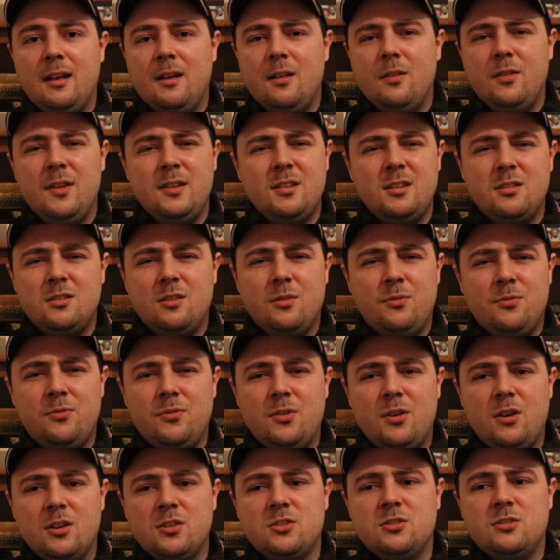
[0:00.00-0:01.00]
this is the
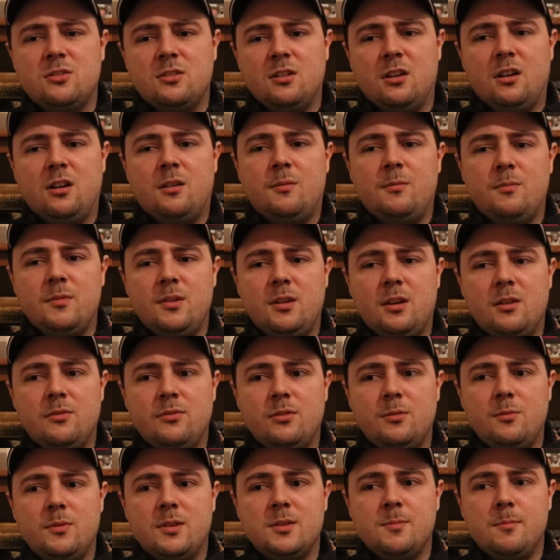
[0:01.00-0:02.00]
first you know,
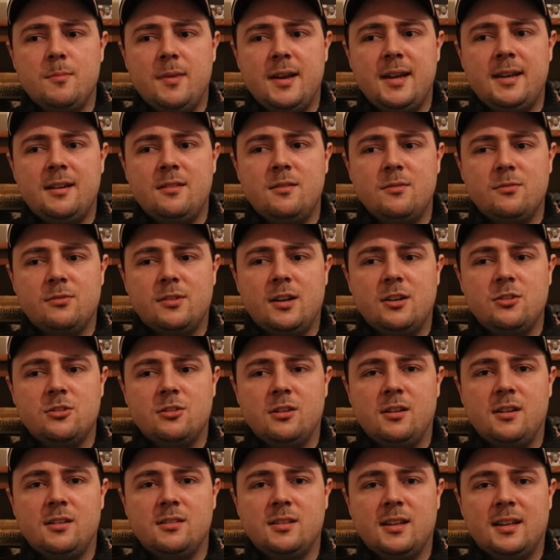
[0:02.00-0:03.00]
film that's made in the
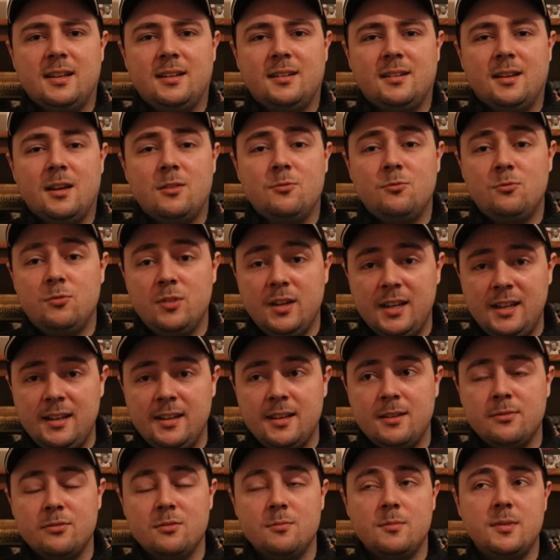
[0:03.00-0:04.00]
franchise, and really
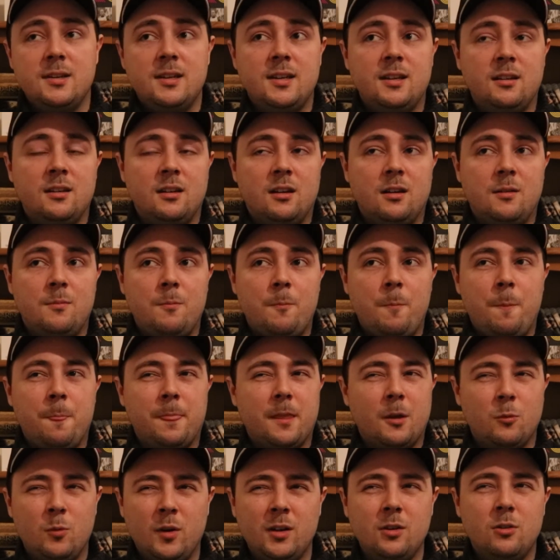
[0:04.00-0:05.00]
for me,
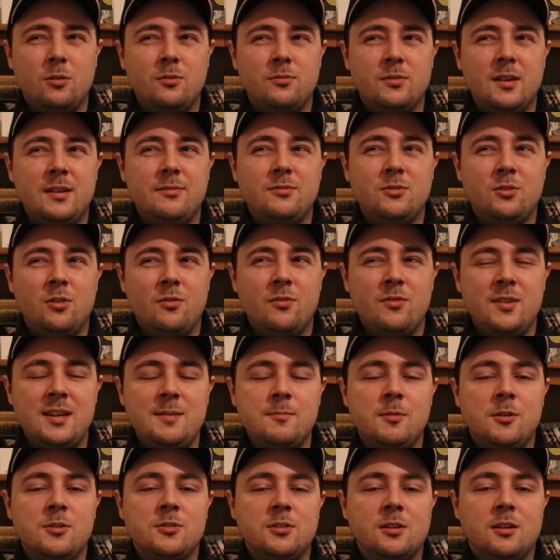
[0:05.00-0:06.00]
one of, if not the
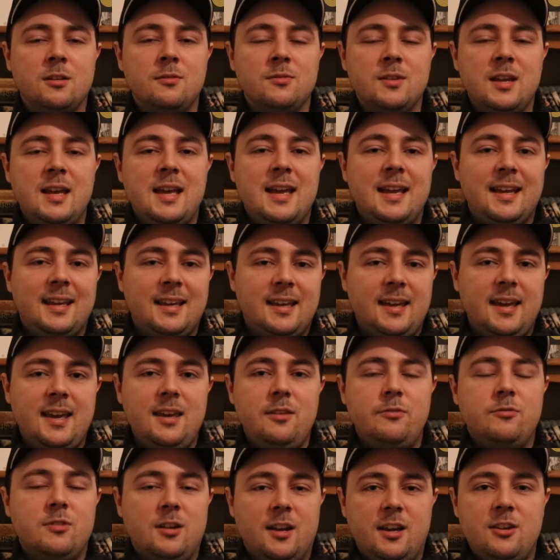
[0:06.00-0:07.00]
most kind of key
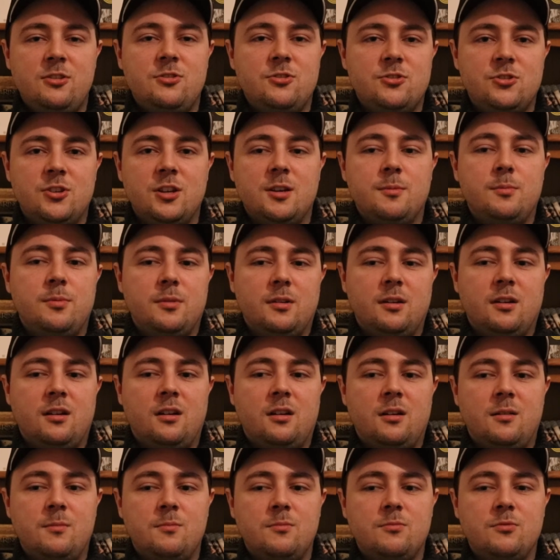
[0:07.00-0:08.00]
relationship,
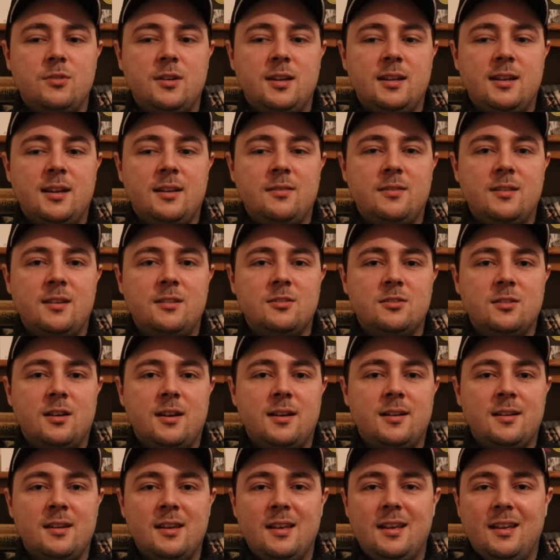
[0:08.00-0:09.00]
really in the
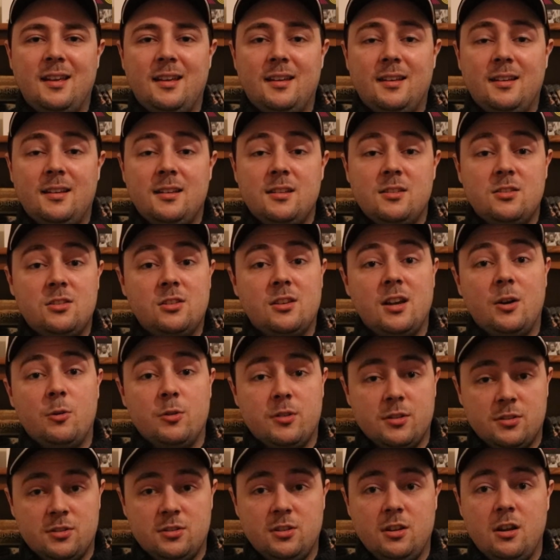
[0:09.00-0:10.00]
entire Skywalker
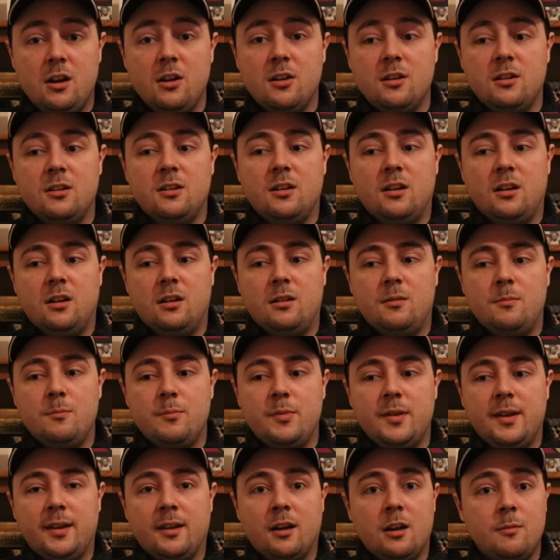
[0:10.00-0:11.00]
saga,
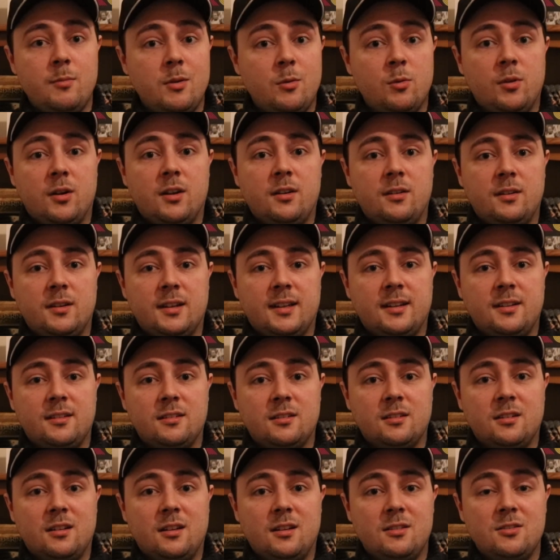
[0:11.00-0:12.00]
being Obi-Wan and
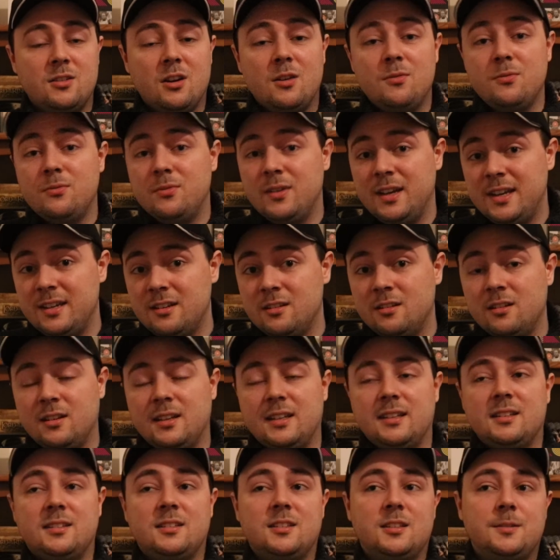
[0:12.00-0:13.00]
Darth Vader,
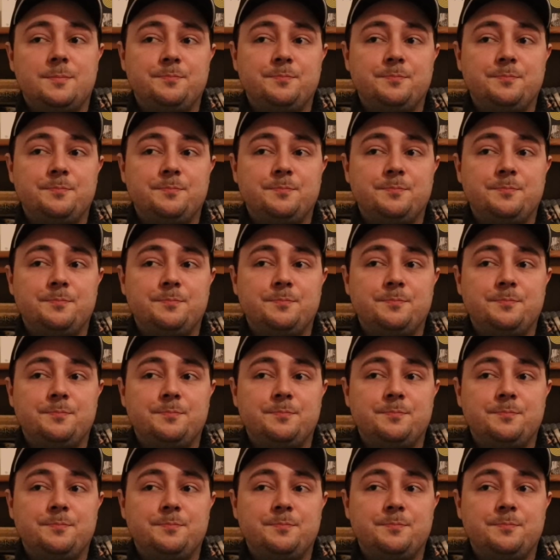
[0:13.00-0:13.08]
and